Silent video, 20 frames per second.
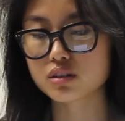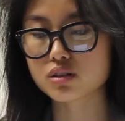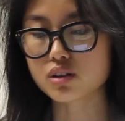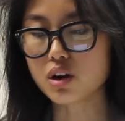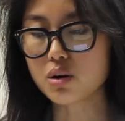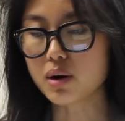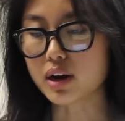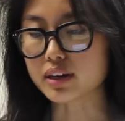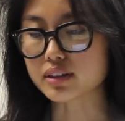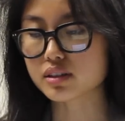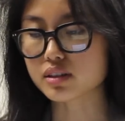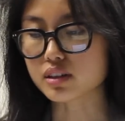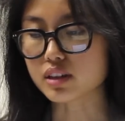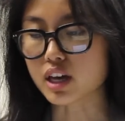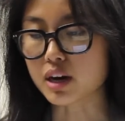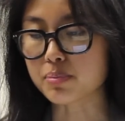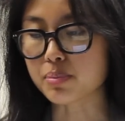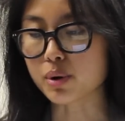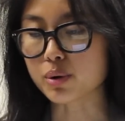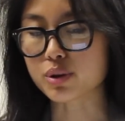So I see
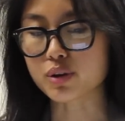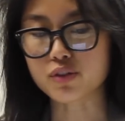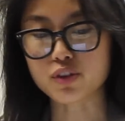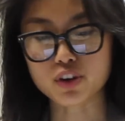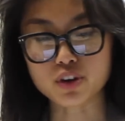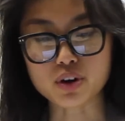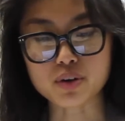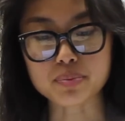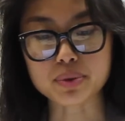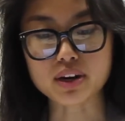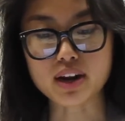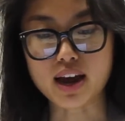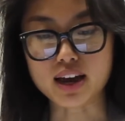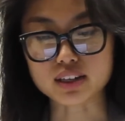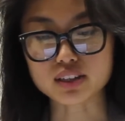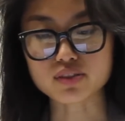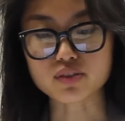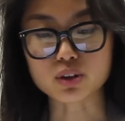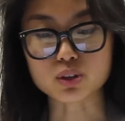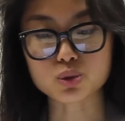that both of you have been
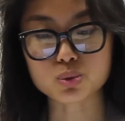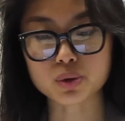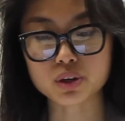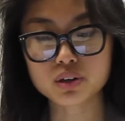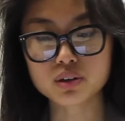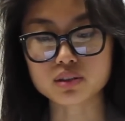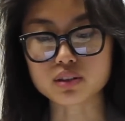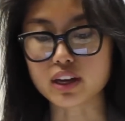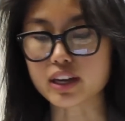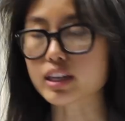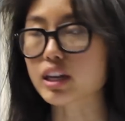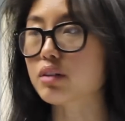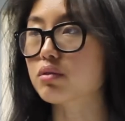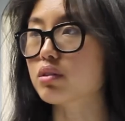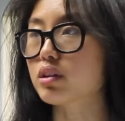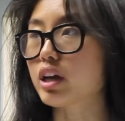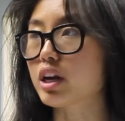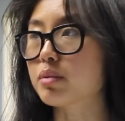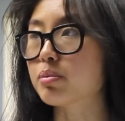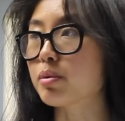active on Twitter and liking
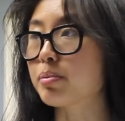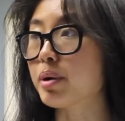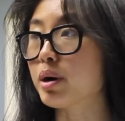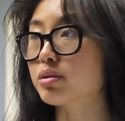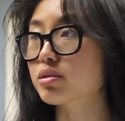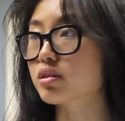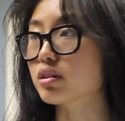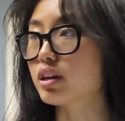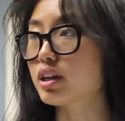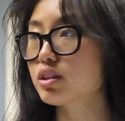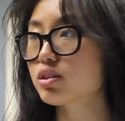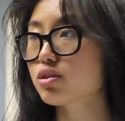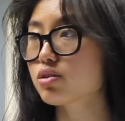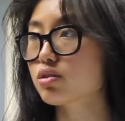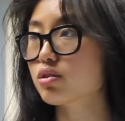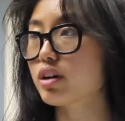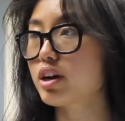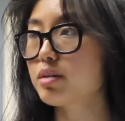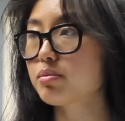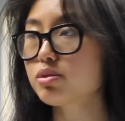relatable posts on
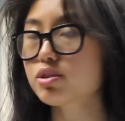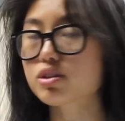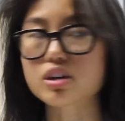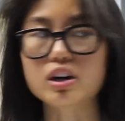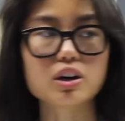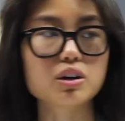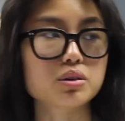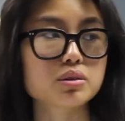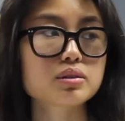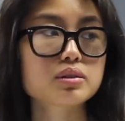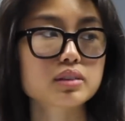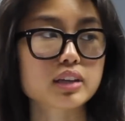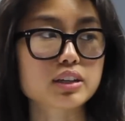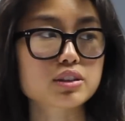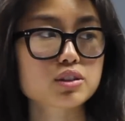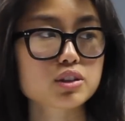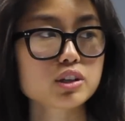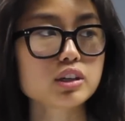Instagram, so that's